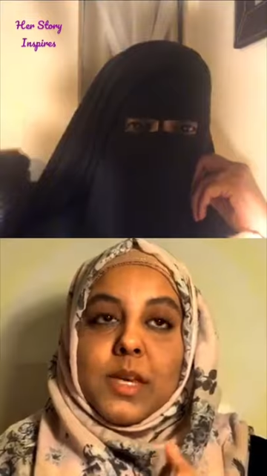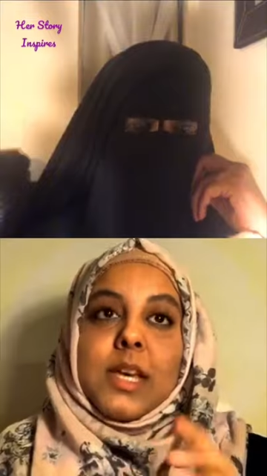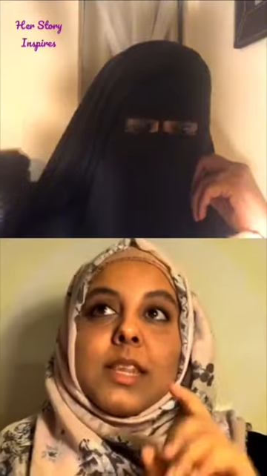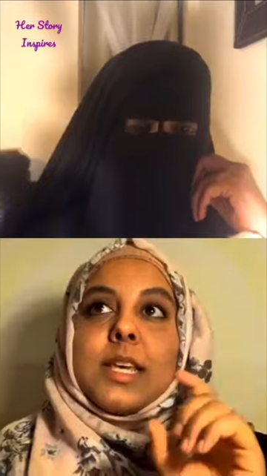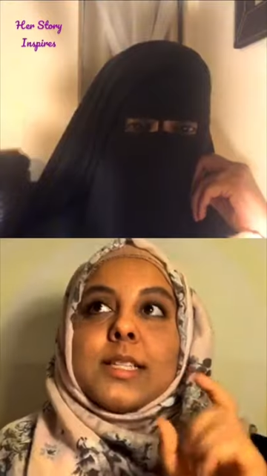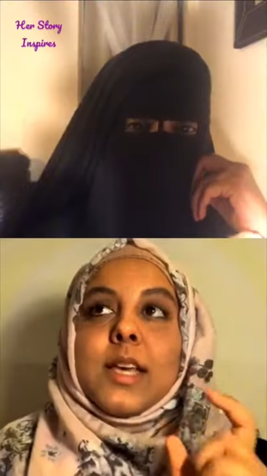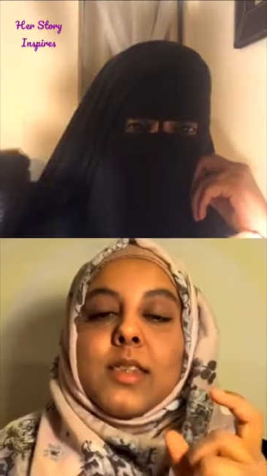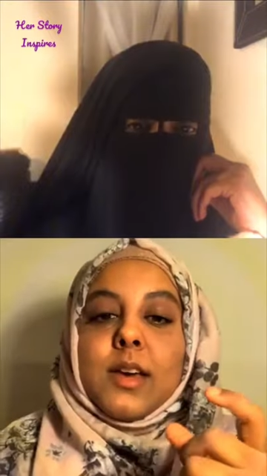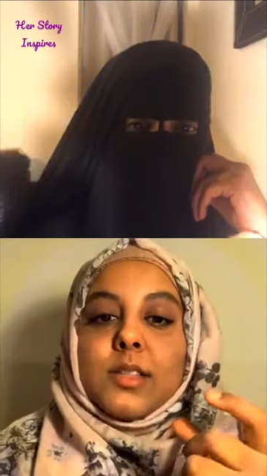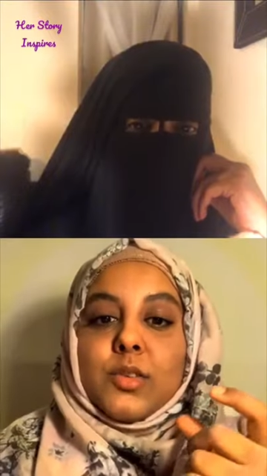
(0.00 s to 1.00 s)
They say that
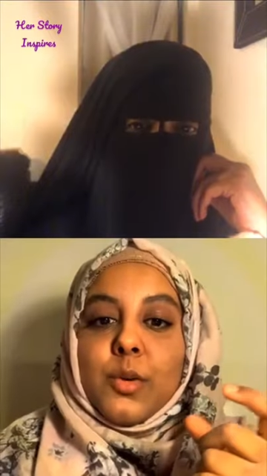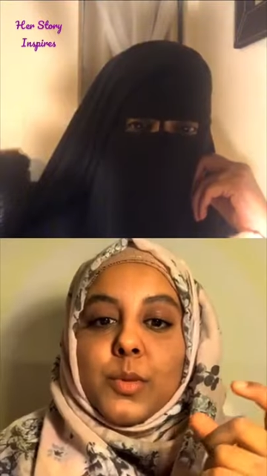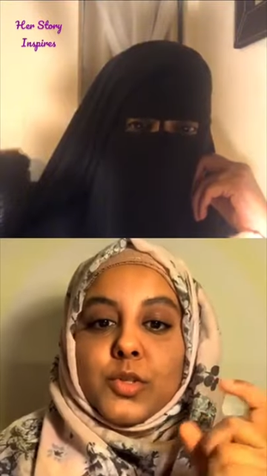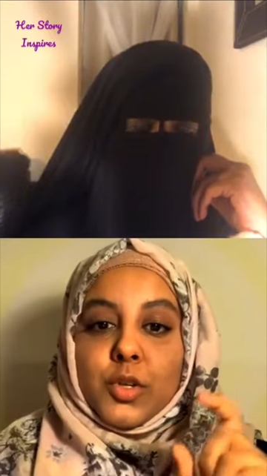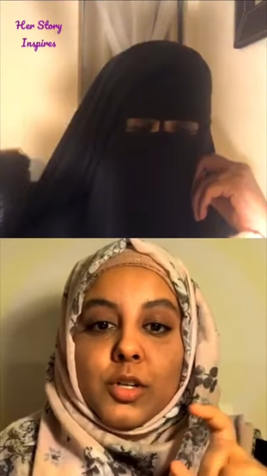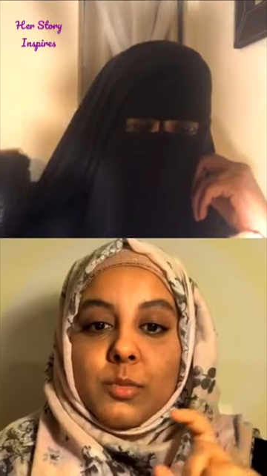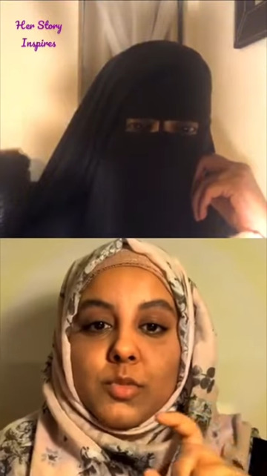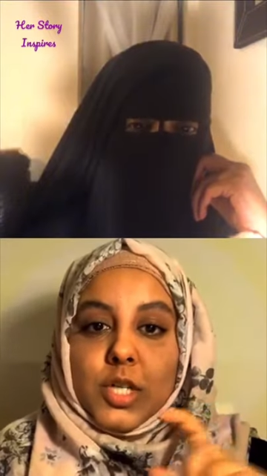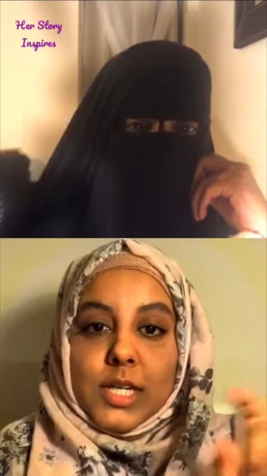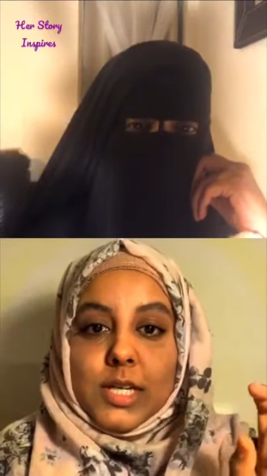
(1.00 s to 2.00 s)
it's got petroleum
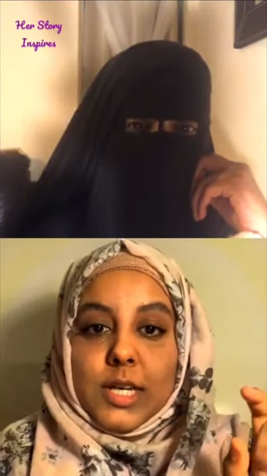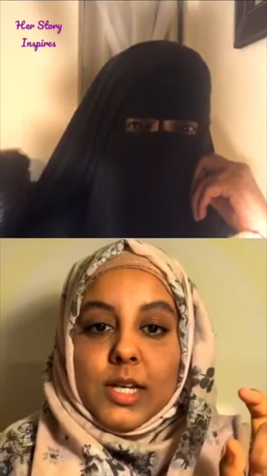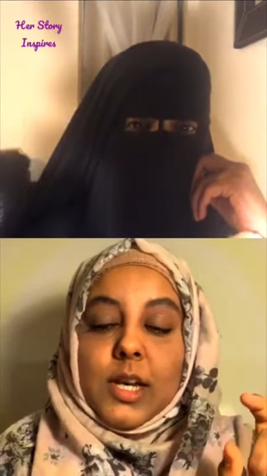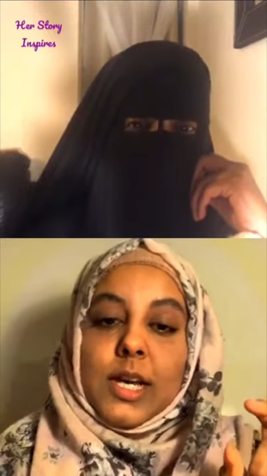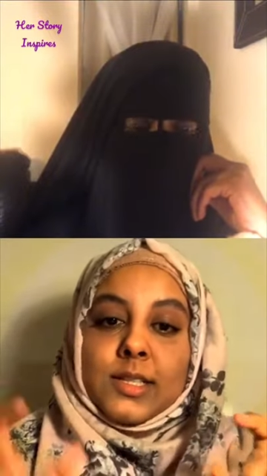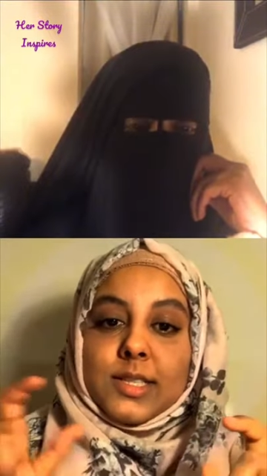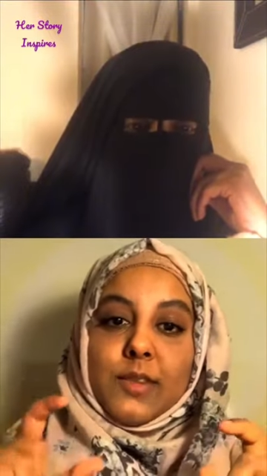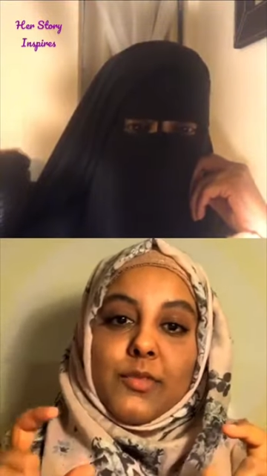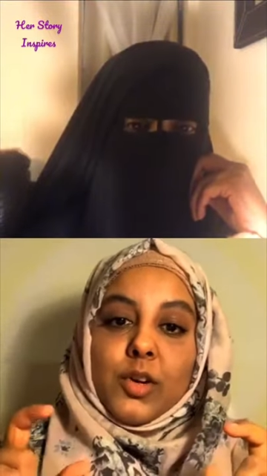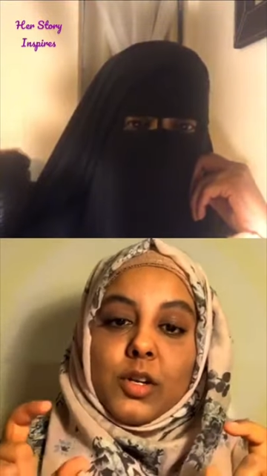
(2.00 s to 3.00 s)
jelly in it and
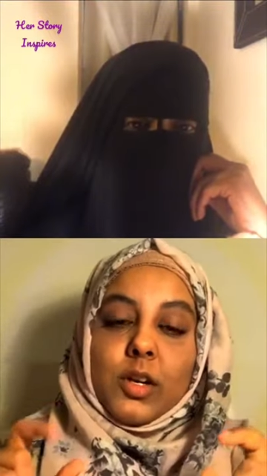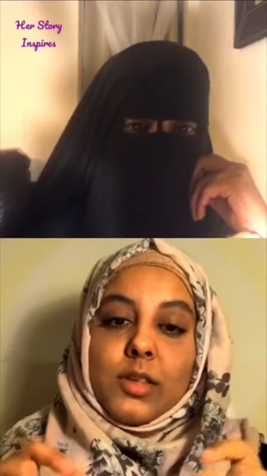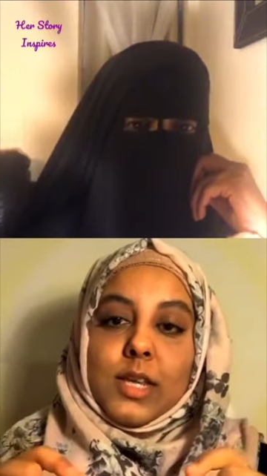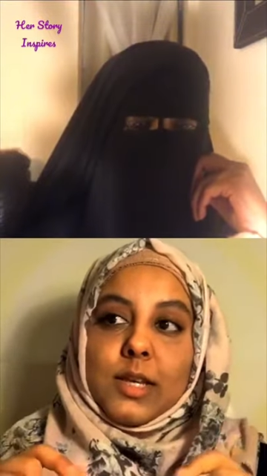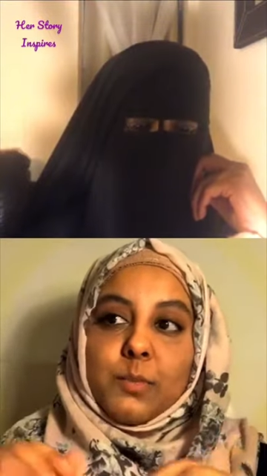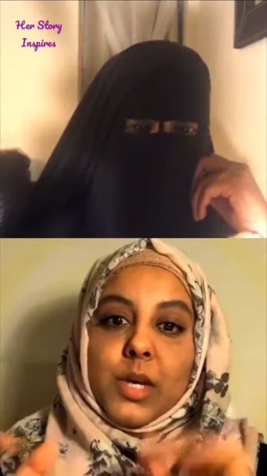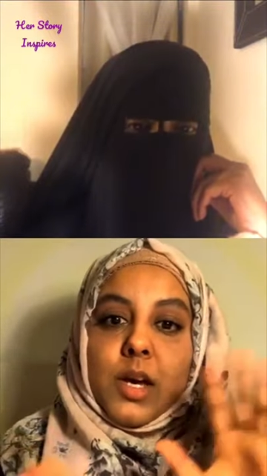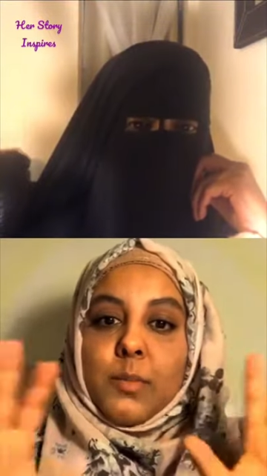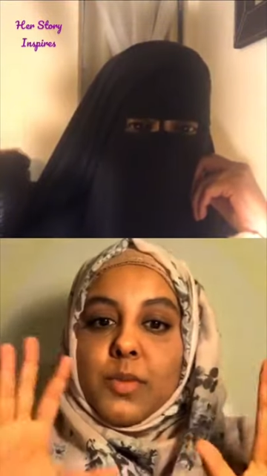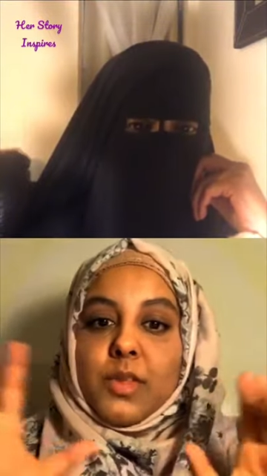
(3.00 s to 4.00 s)
saffron, and they big
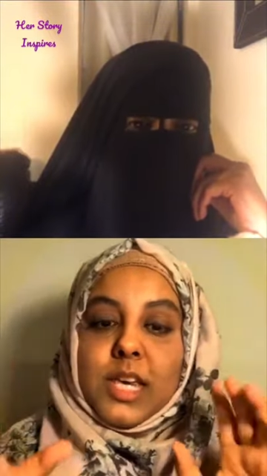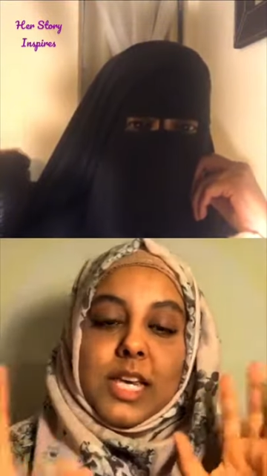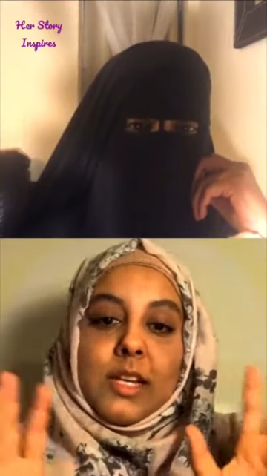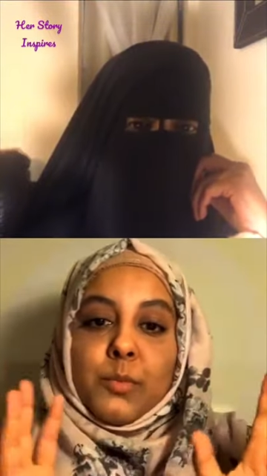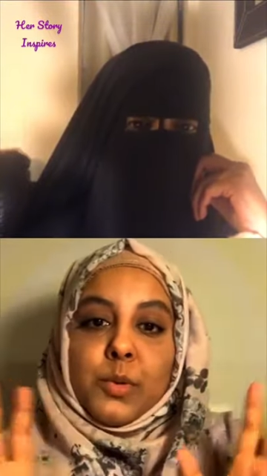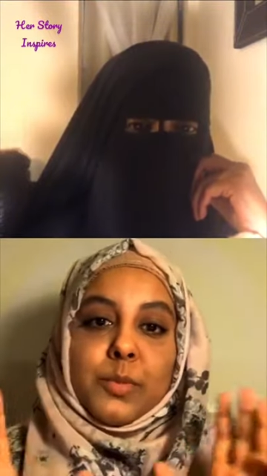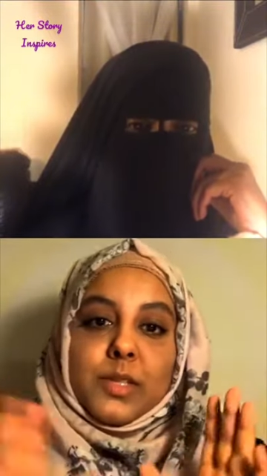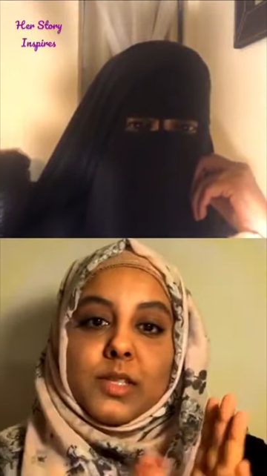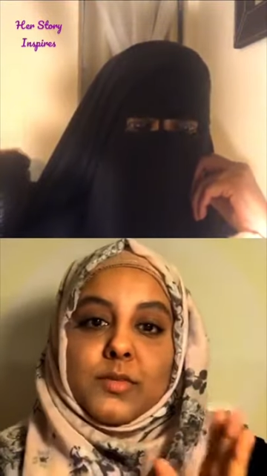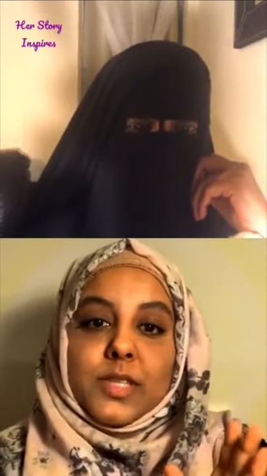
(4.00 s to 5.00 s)
up the healing properties
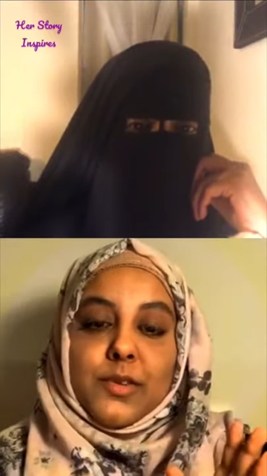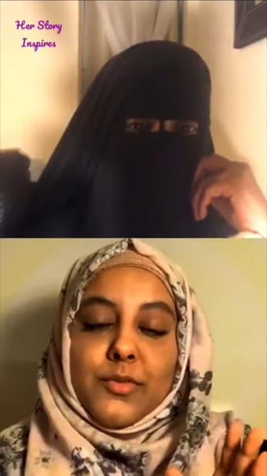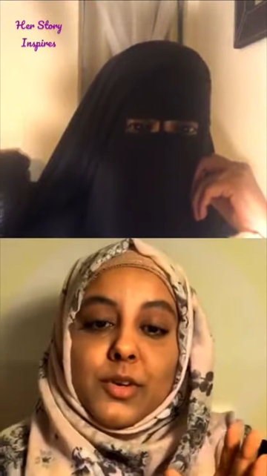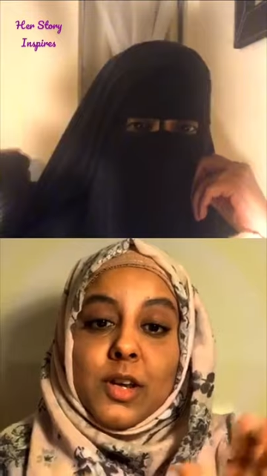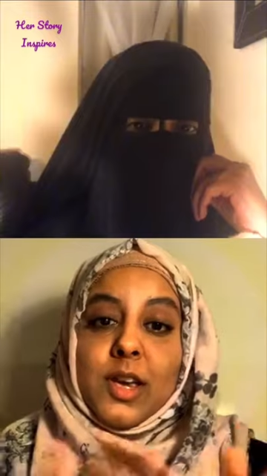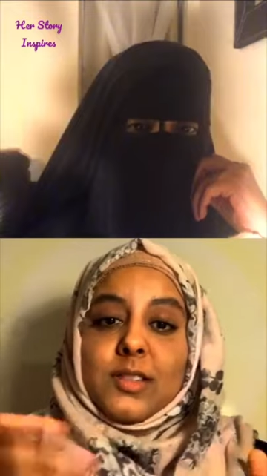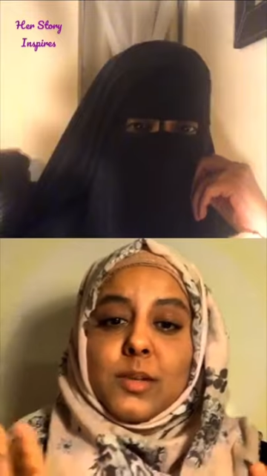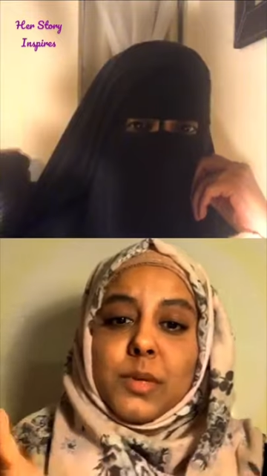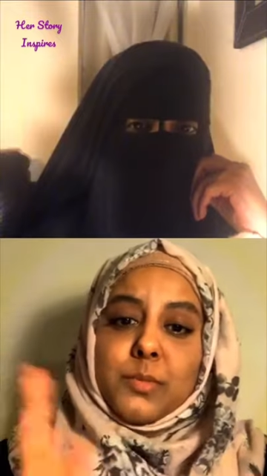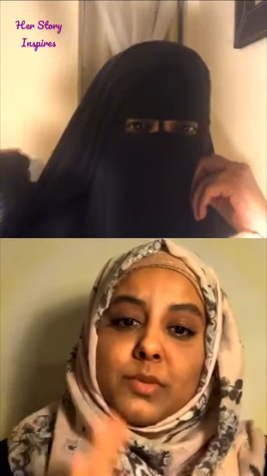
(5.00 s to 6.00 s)
of saffron. Some
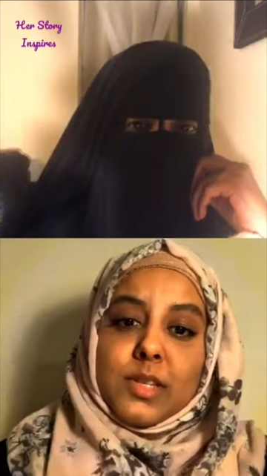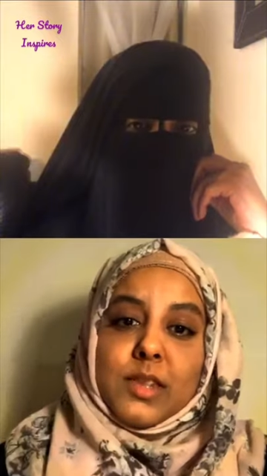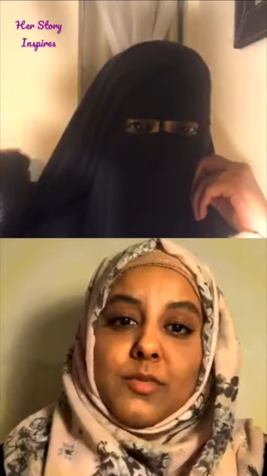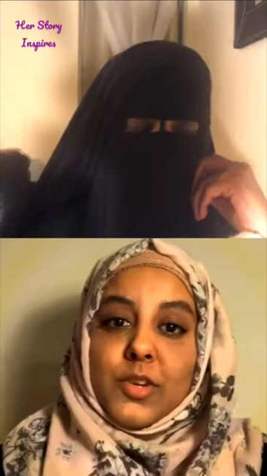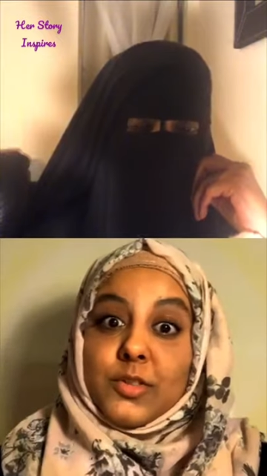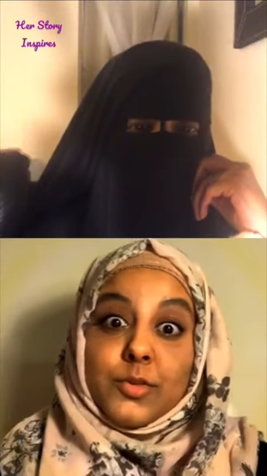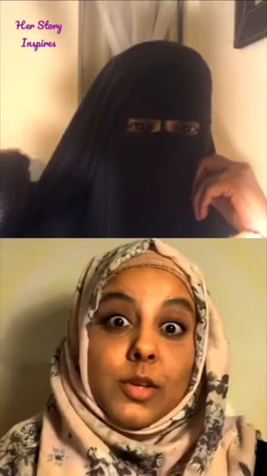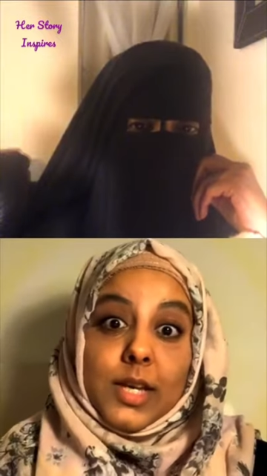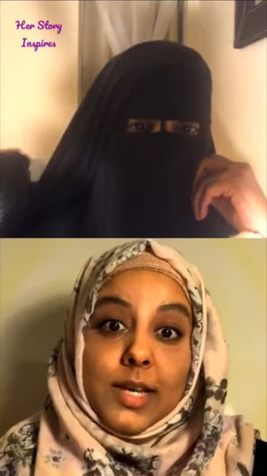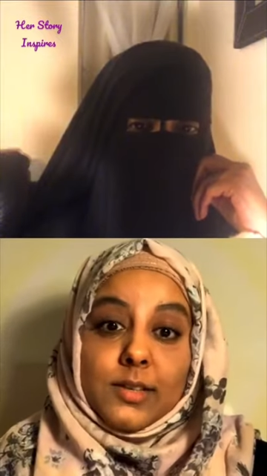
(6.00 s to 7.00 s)
people say they've read
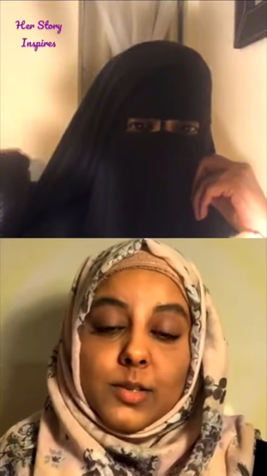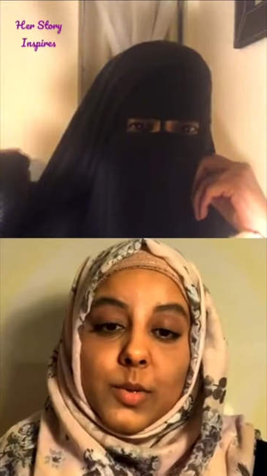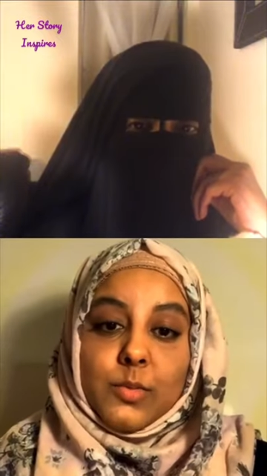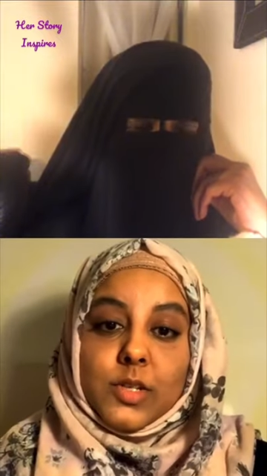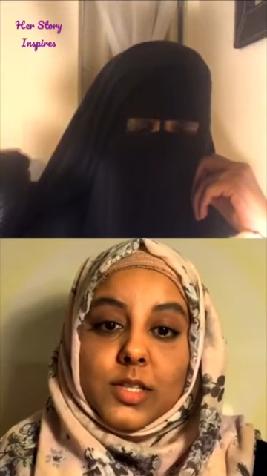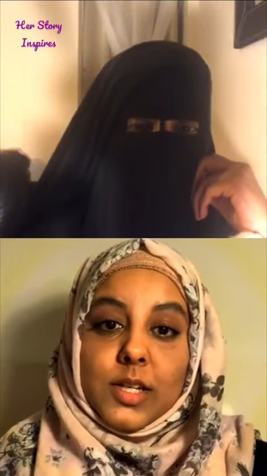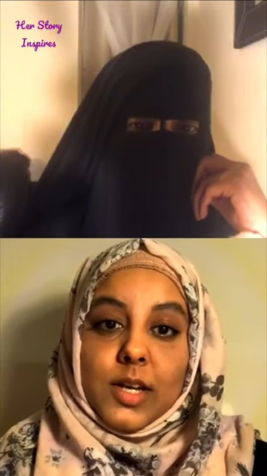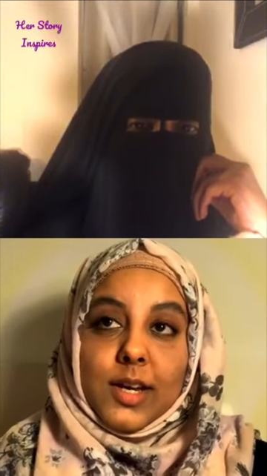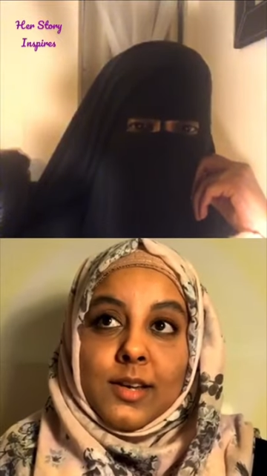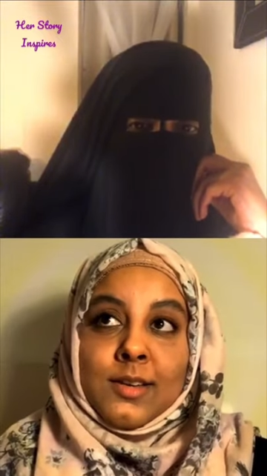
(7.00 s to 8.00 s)
ruqya into it, which is a lie.